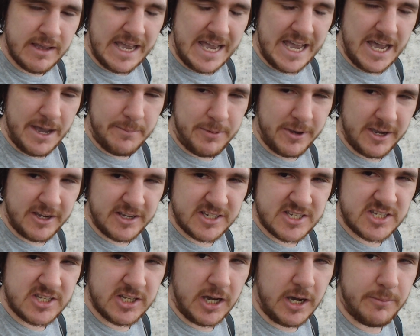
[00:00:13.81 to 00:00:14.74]
at a
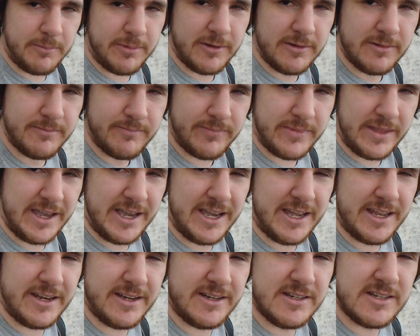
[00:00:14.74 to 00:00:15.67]
Pokestop,
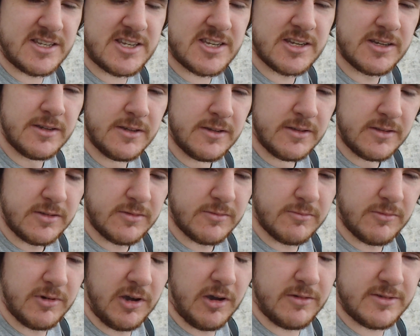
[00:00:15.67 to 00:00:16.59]
and
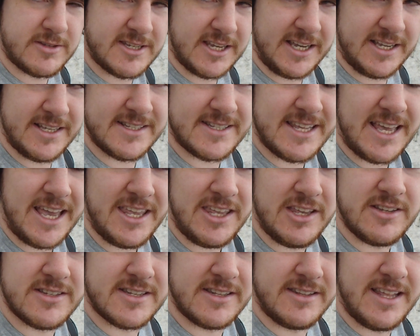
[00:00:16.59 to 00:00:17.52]
well, seeing as they're
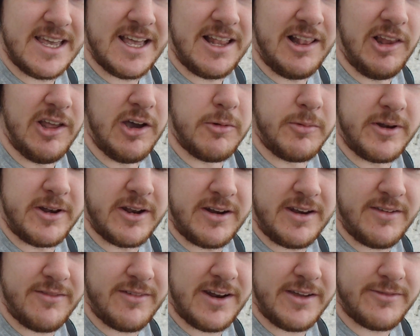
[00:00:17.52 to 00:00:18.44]
using their lure, we
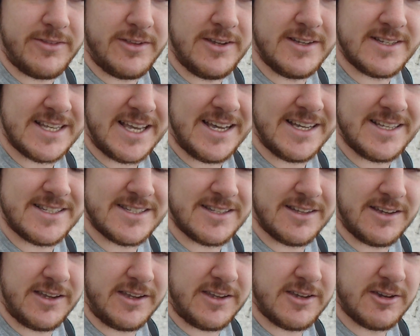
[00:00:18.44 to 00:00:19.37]
don't even have to use ours.
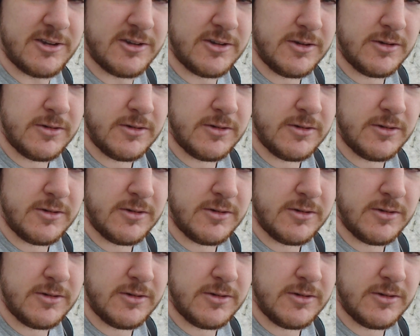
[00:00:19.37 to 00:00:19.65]
Like, oh